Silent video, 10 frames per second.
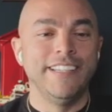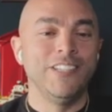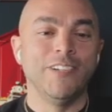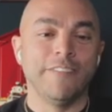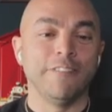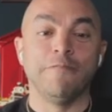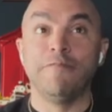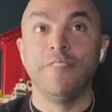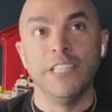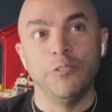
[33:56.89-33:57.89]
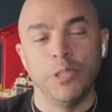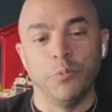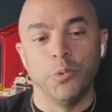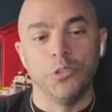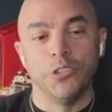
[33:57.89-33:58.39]
You have to fill it with
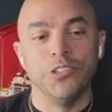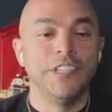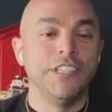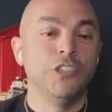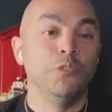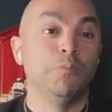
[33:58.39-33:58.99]
water. You